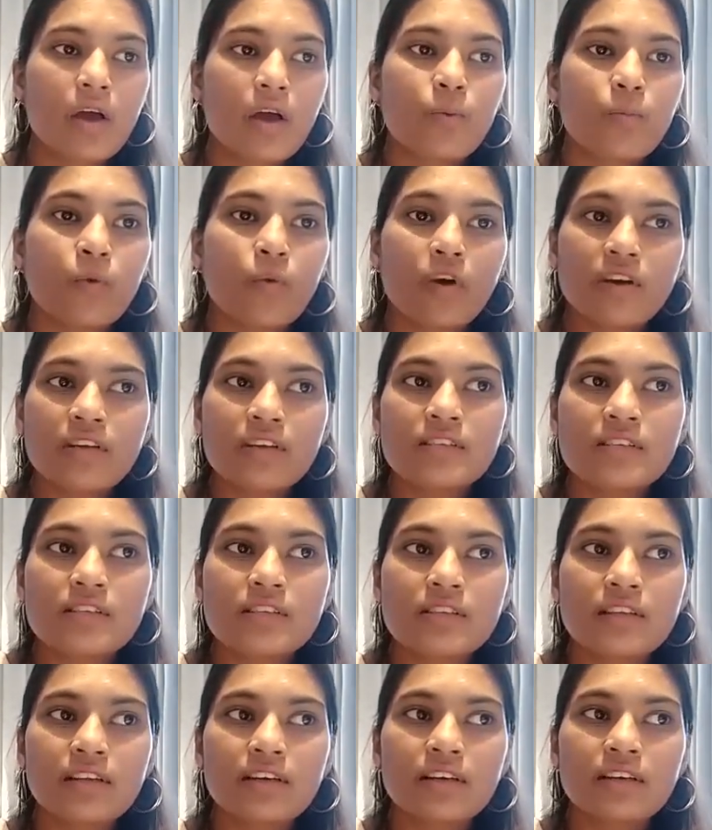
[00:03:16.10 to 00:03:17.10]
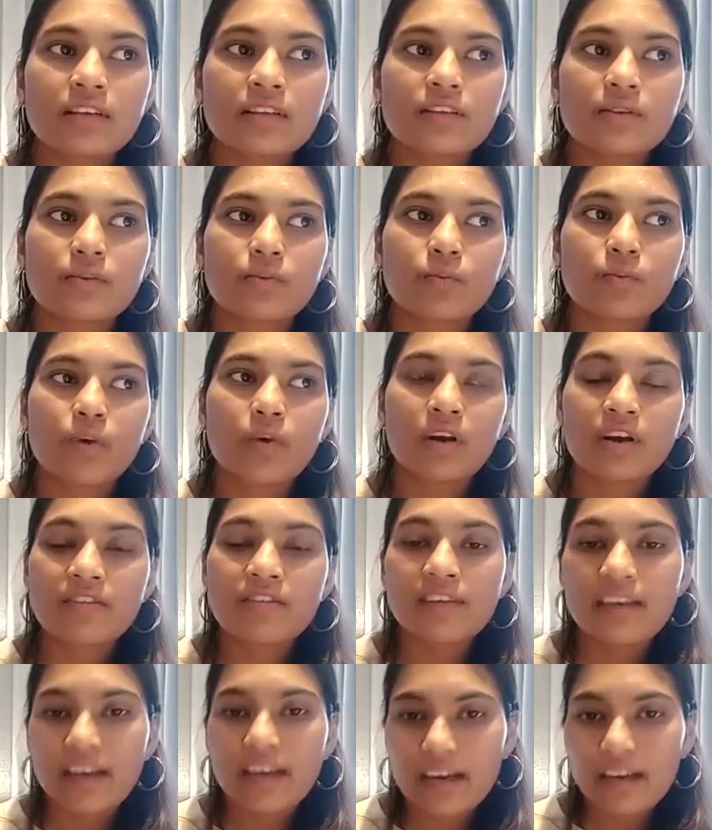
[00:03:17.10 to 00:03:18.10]
what is the uh, what are
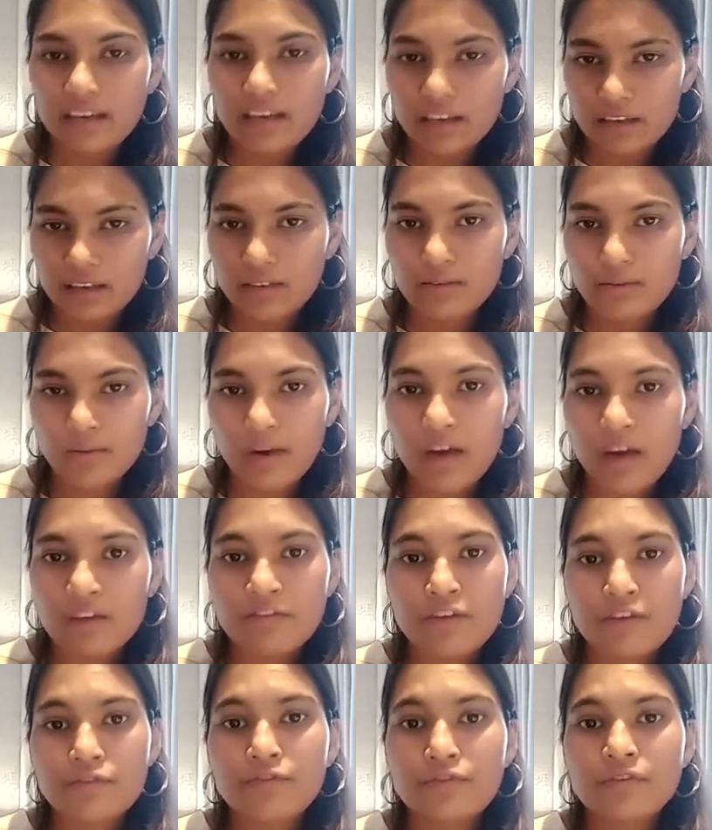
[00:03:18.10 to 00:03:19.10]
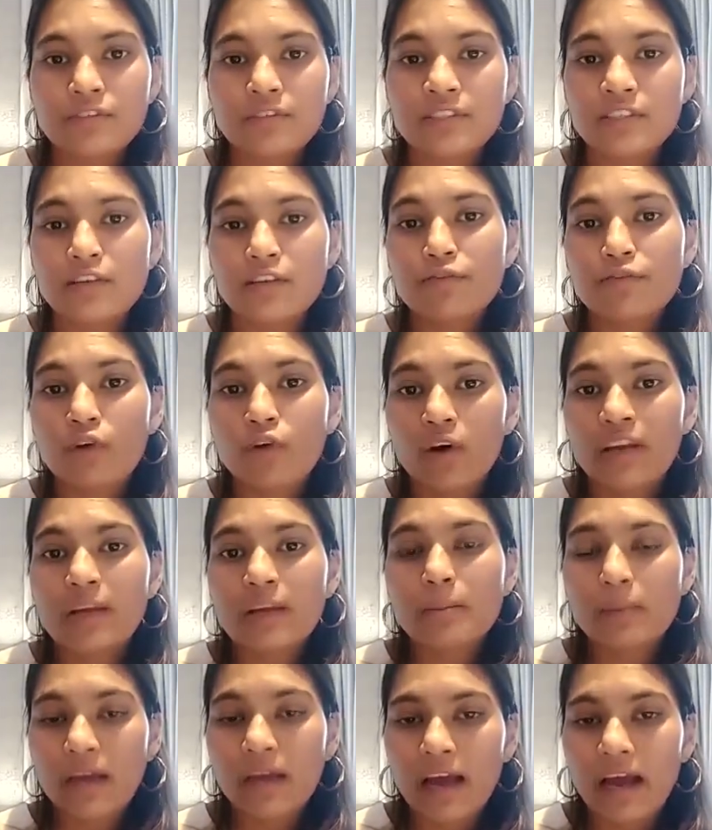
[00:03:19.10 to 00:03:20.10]
we lacking? Why are we f- still
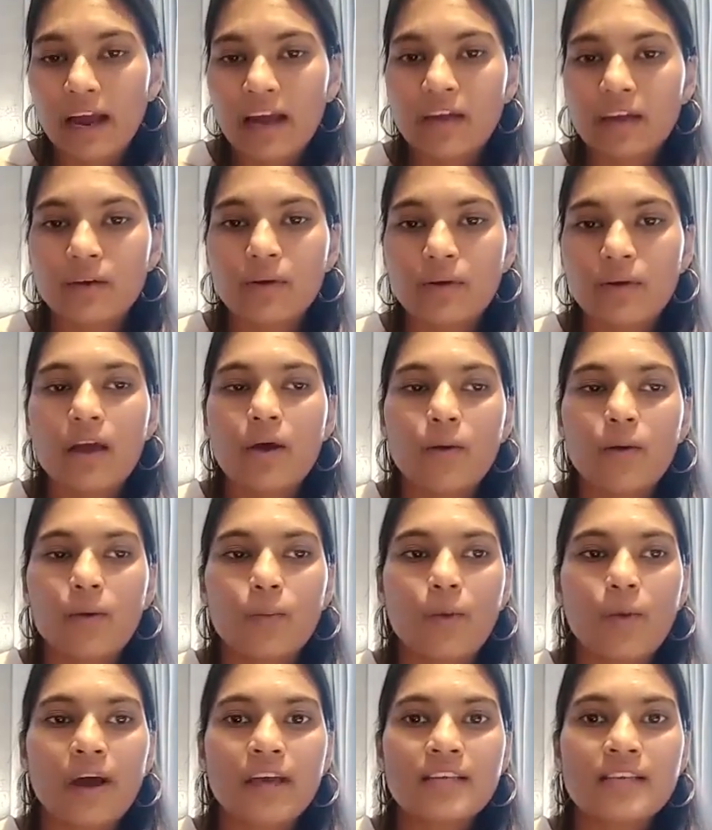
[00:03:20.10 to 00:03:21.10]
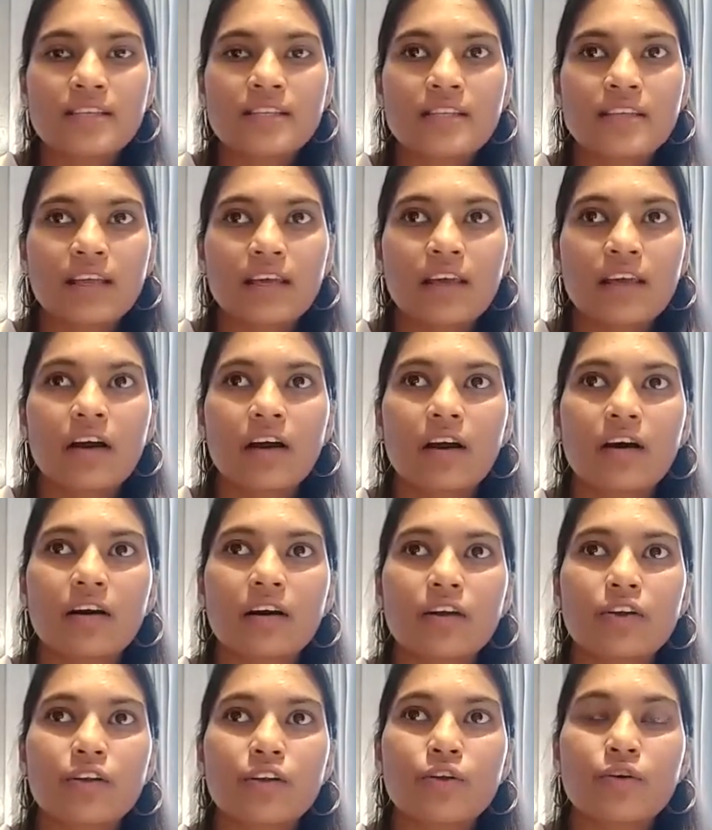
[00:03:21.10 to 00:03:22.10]
falling behind? Why is the
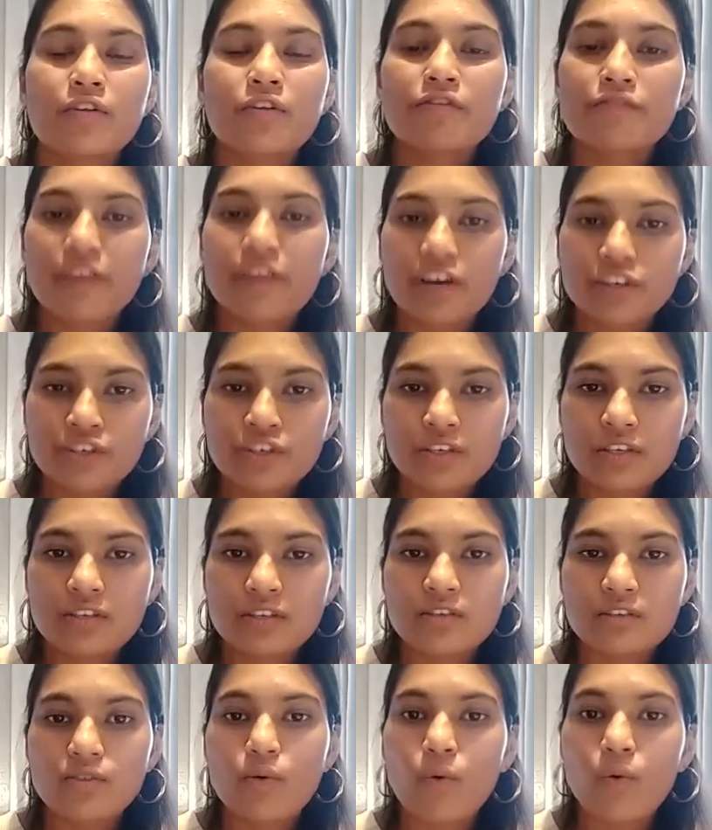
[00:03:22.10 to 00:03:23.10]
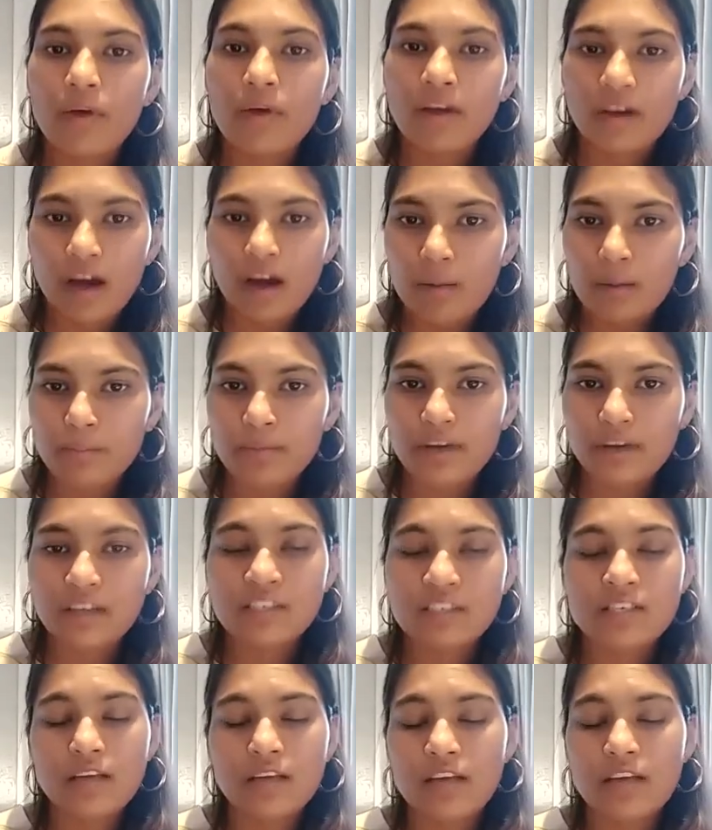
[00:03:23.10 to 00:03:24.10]
uh, new infections going up?
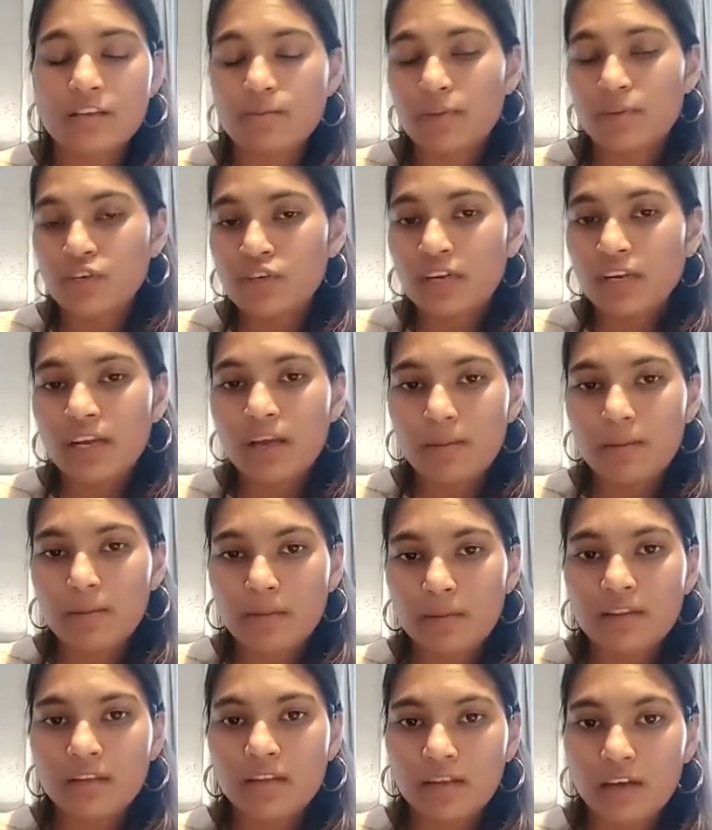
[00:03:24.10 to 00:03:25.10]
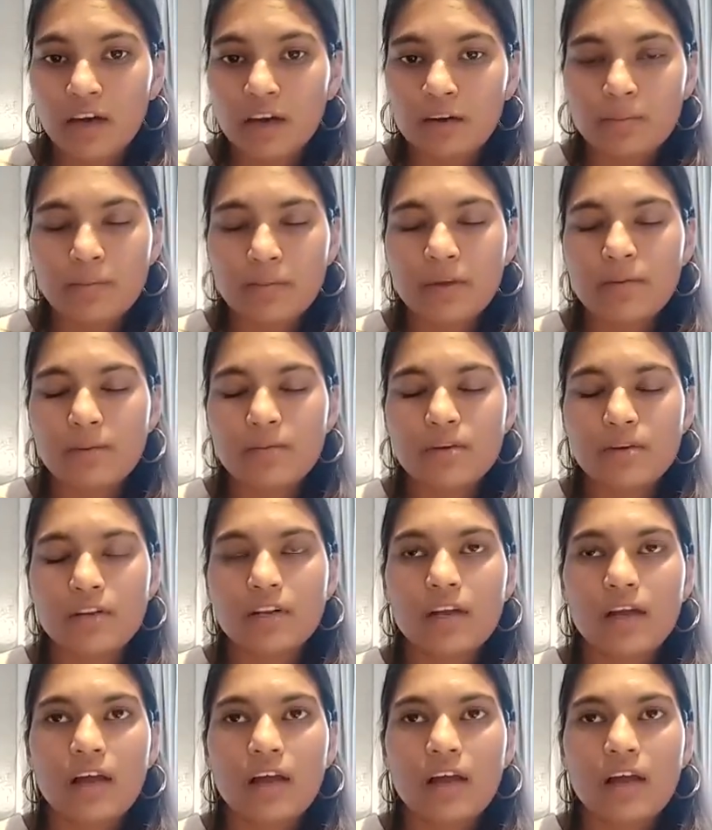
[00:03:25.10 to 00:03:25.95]
It's especially among the young people.